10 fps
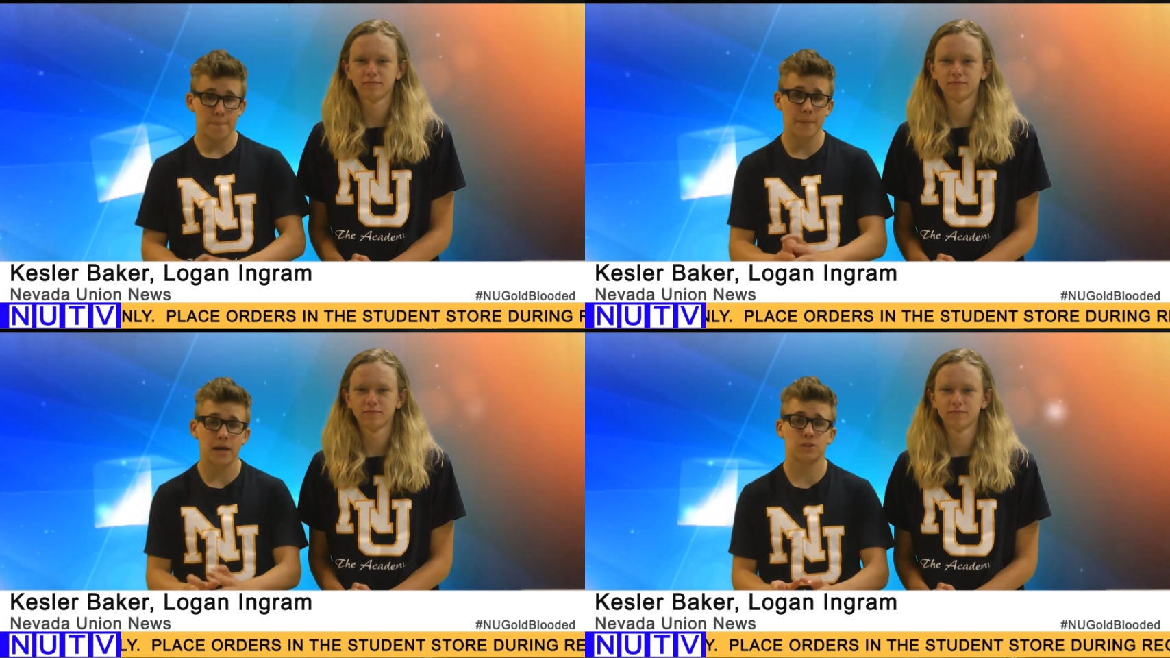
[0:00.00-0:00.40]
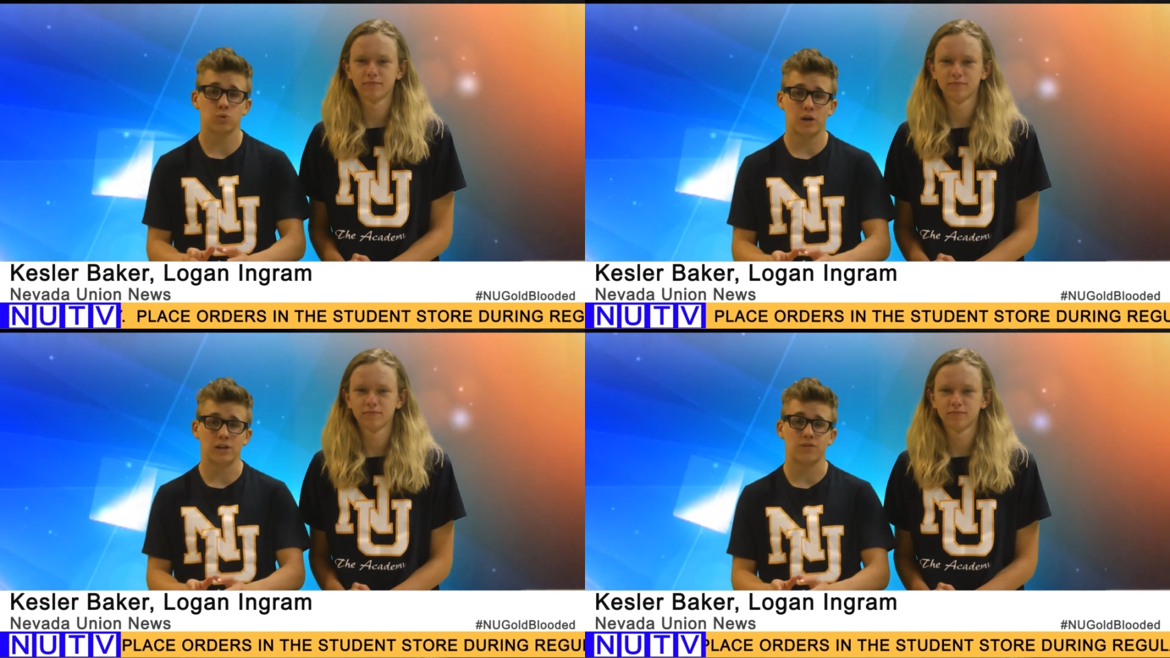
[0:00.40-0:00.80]
Speaker 1: May
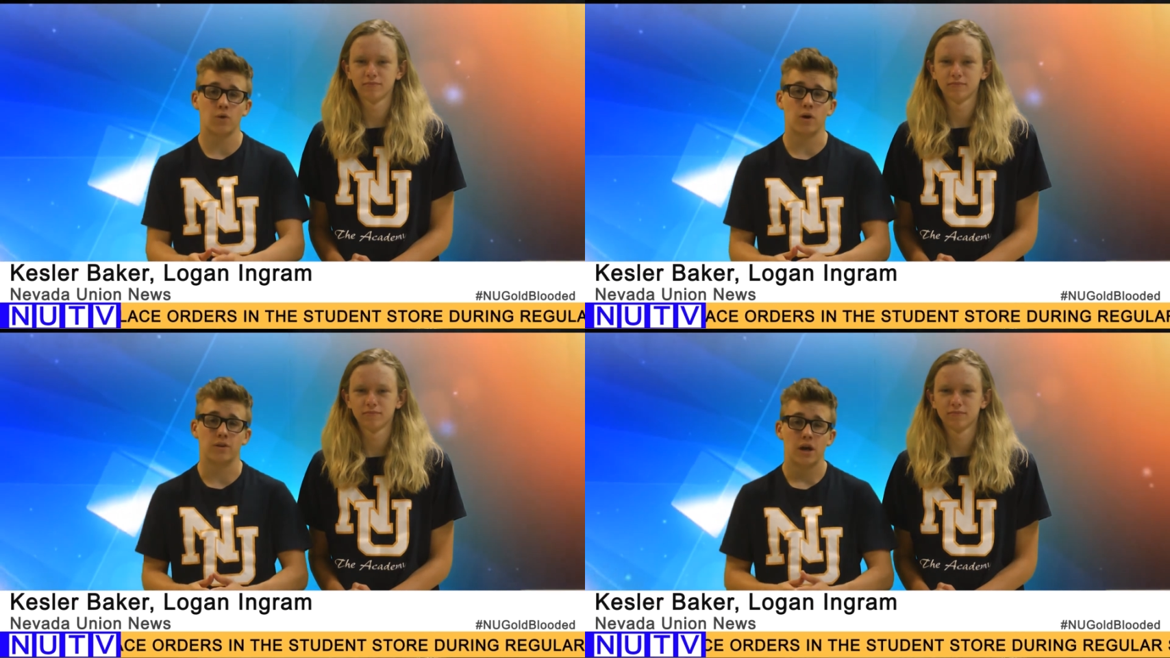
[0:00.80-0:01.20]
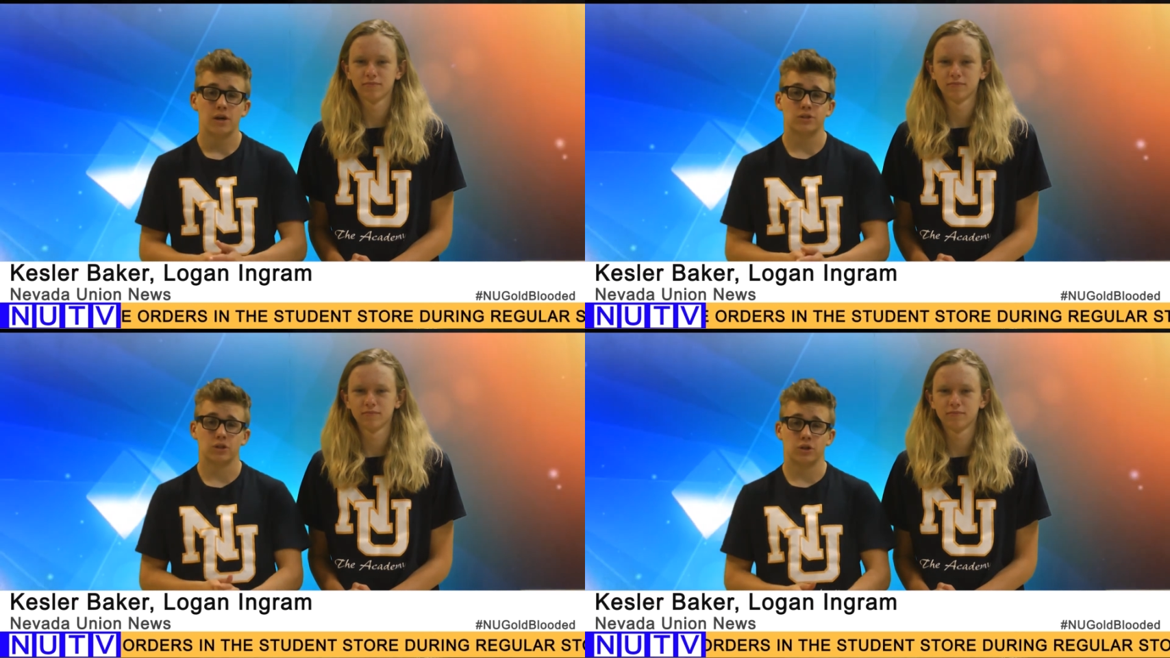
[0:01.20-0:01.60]
24th
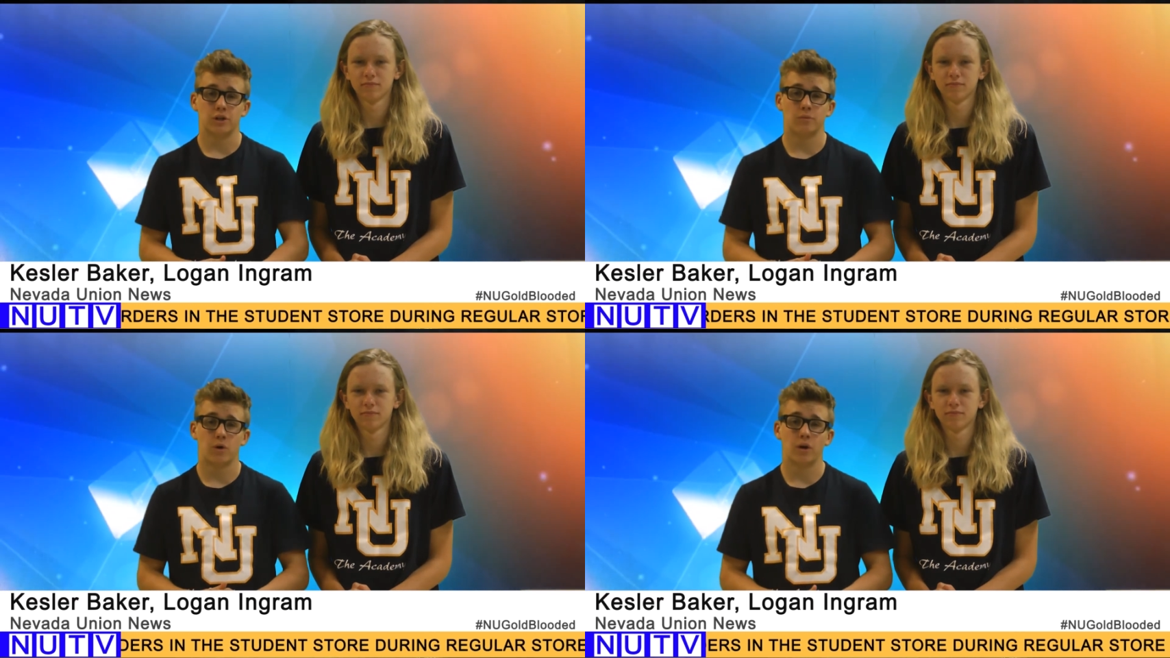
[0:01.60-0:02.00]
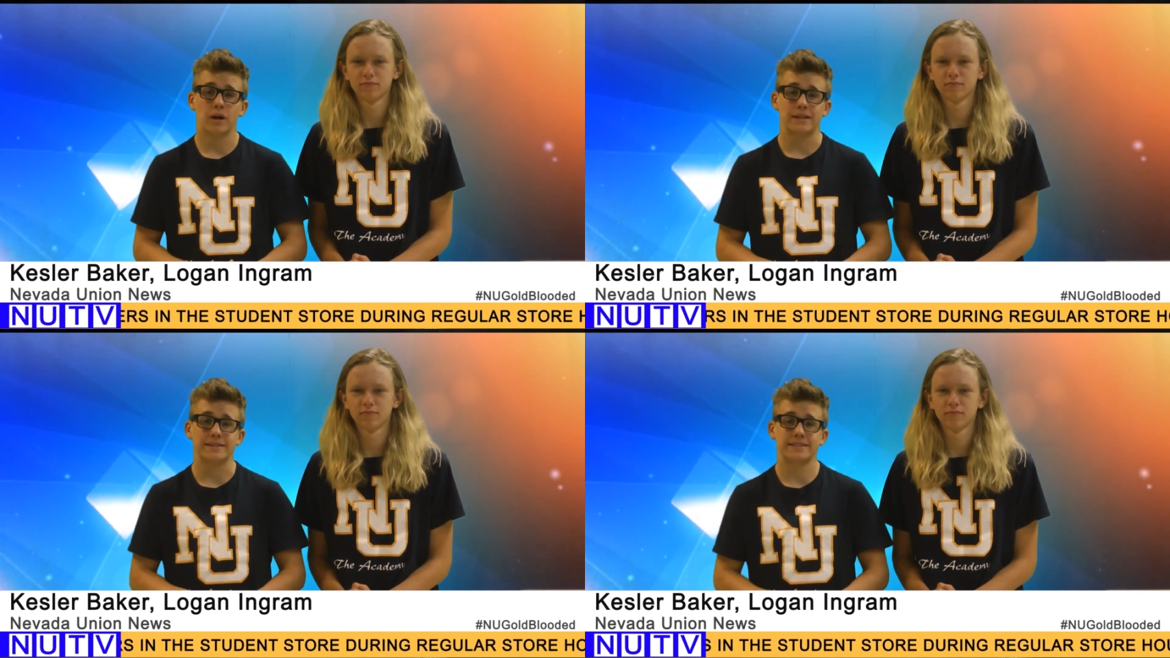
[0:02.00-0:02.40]
to learn
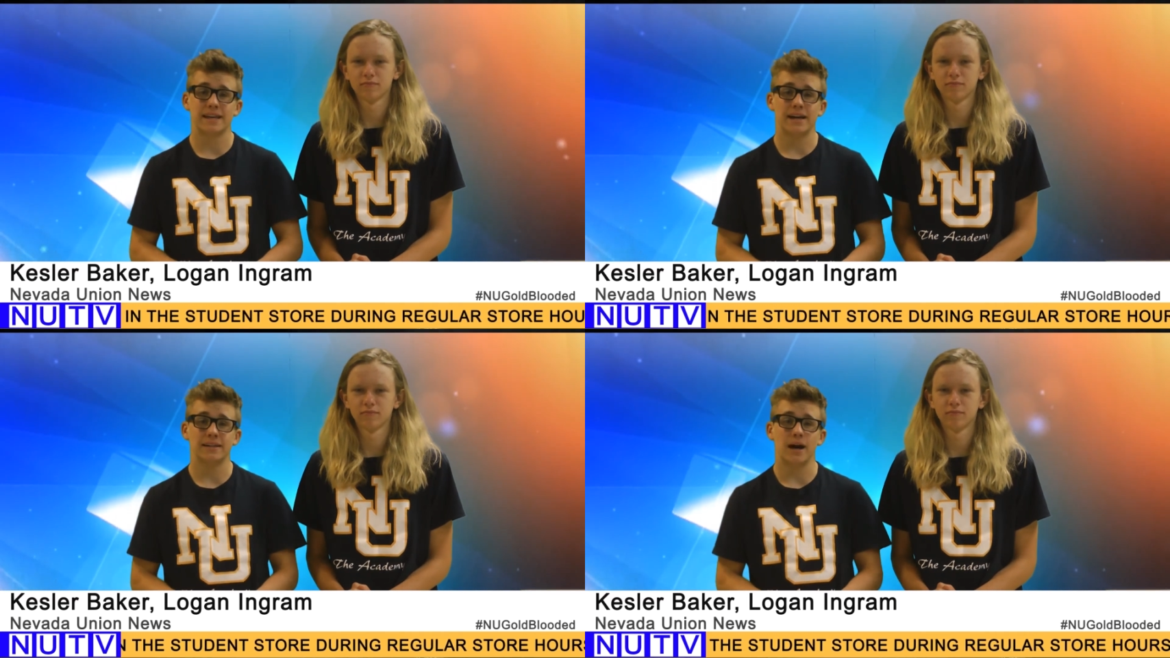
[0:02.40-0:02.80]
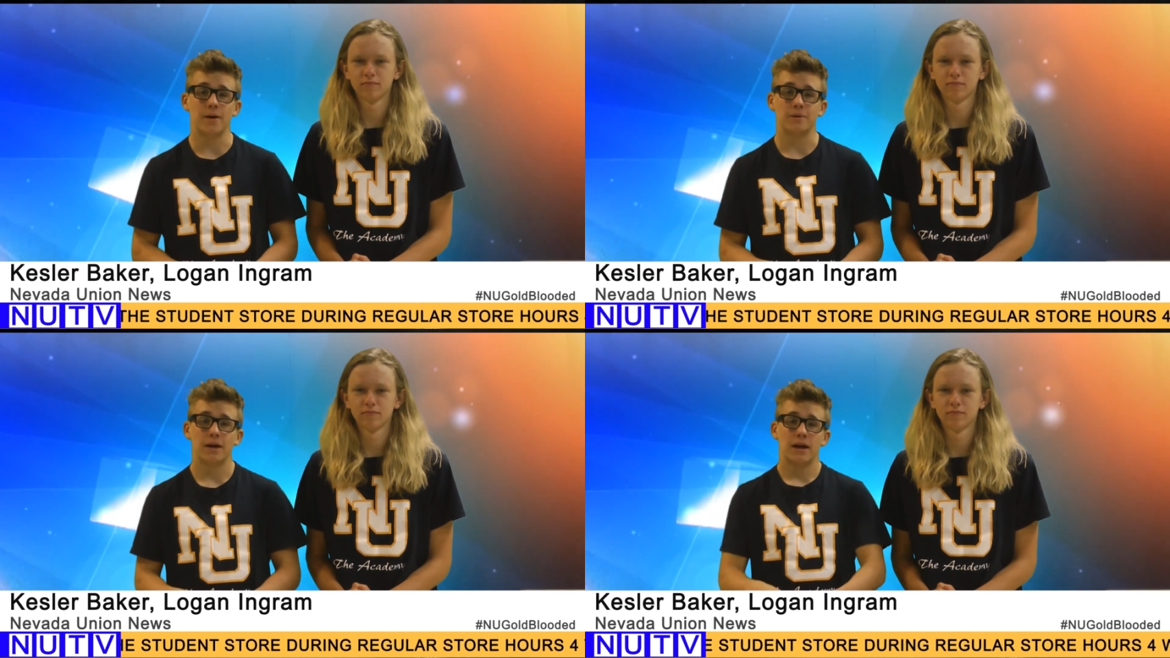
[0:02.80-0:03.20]
more and sign
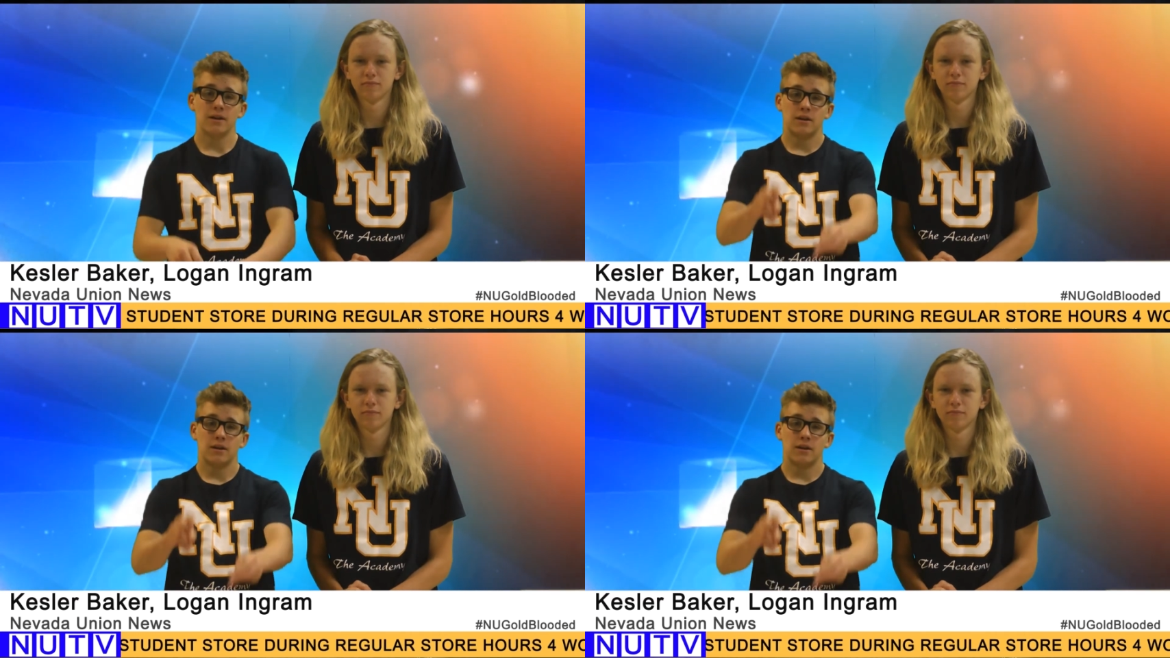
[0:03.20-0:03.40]
up.